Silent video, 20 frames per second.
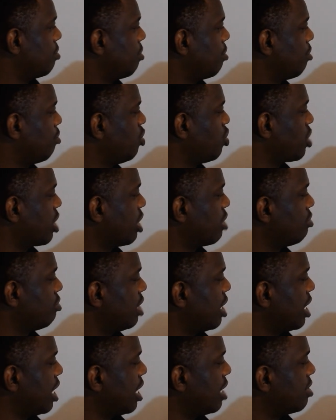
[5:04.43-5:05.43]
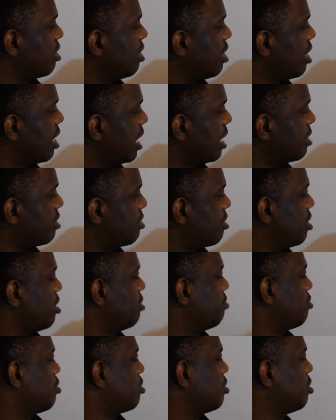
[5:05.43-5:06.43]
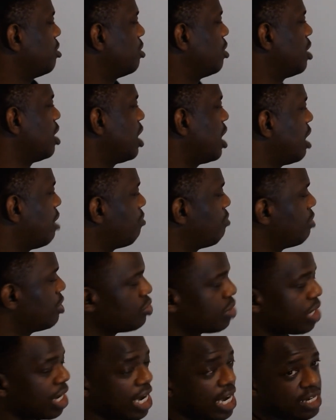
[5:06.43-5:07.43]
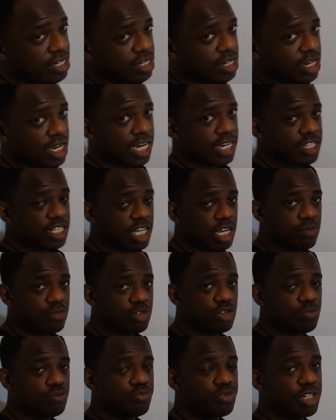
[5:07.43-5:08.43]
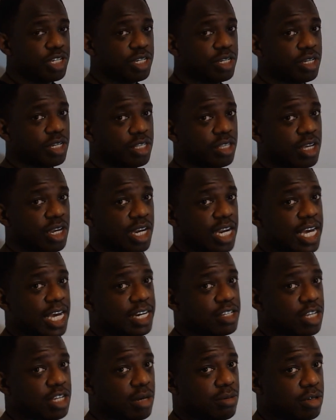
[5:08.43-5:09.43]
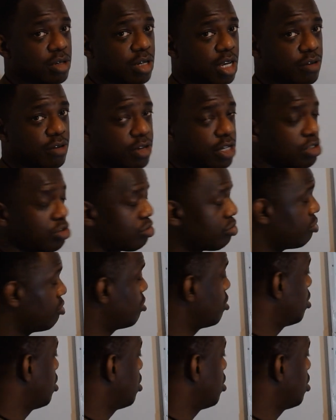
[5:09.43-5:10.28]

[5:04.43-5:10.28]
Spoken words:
you can only add like terms. And when you are adding like terms, you bring the like terms together to